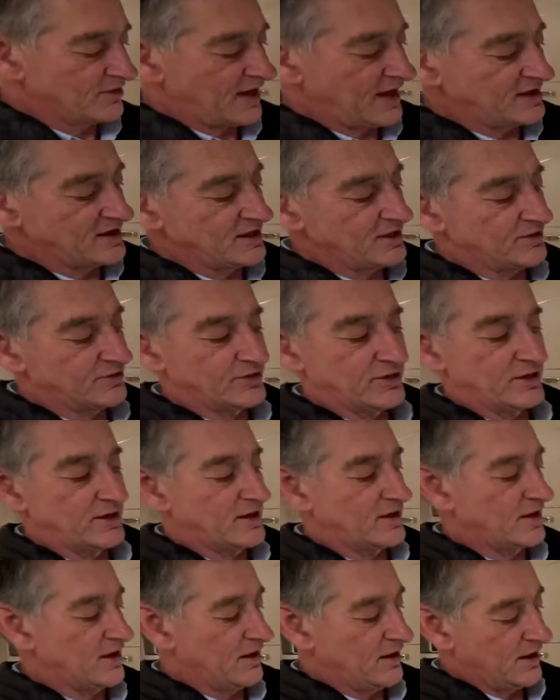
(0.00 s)
any of
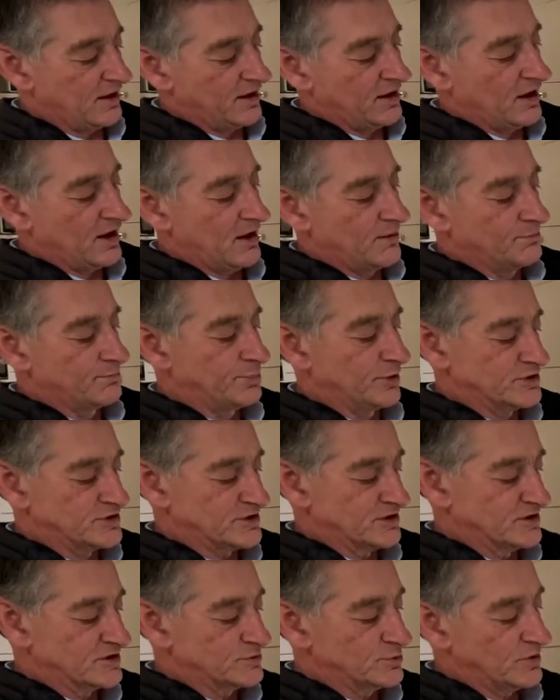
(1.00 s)
the uh, alarm
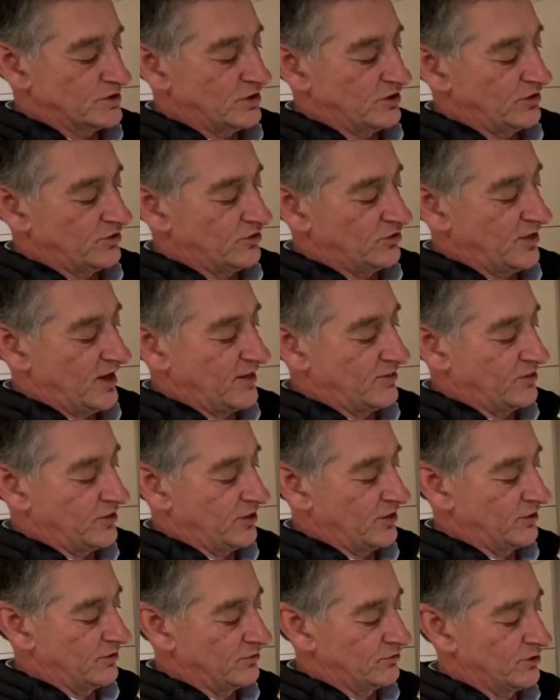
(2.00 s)
buttons, which is then
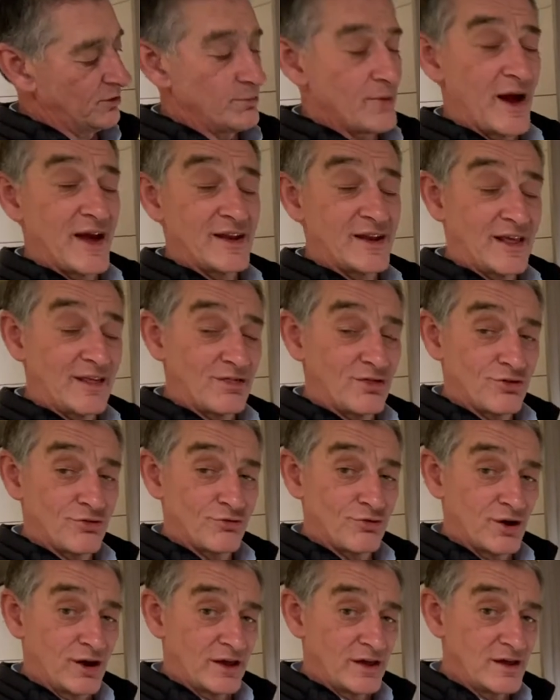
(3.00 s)
the remaining
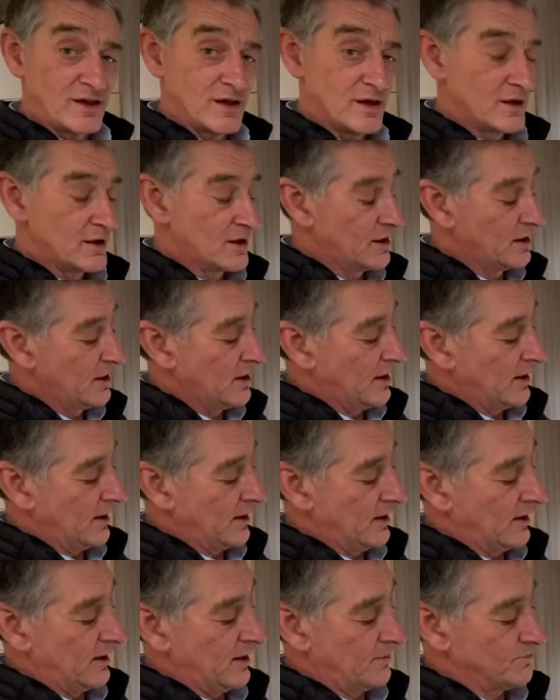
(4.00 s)
three,
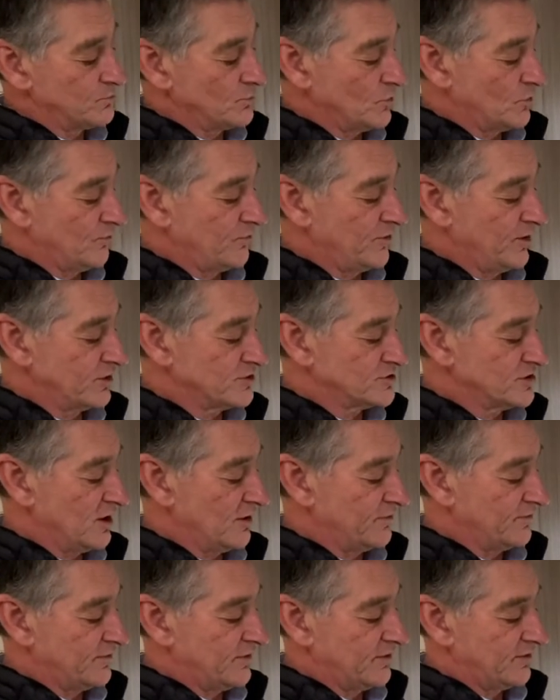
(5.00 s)
um, first
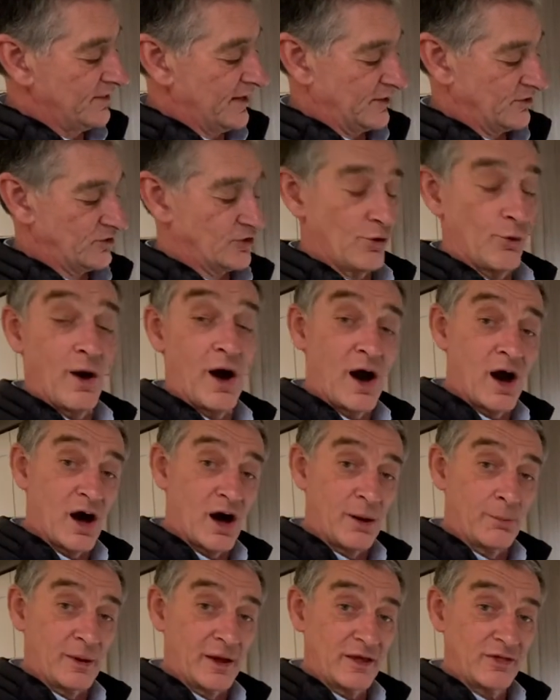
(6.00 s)
off, that's to
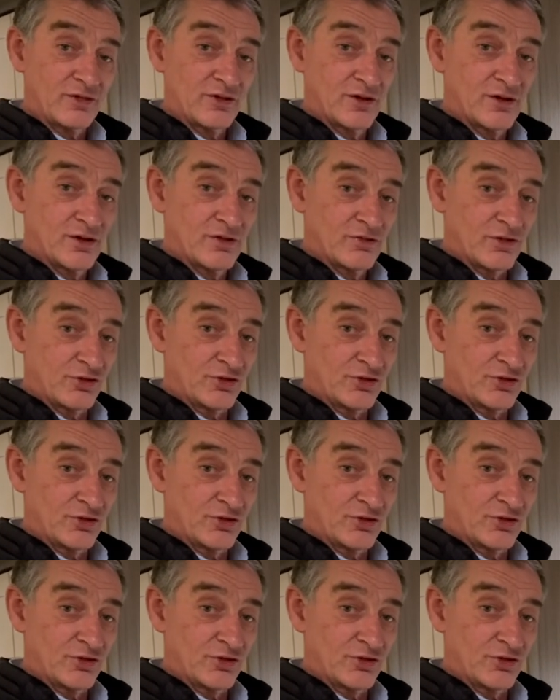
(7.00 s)
arm it, the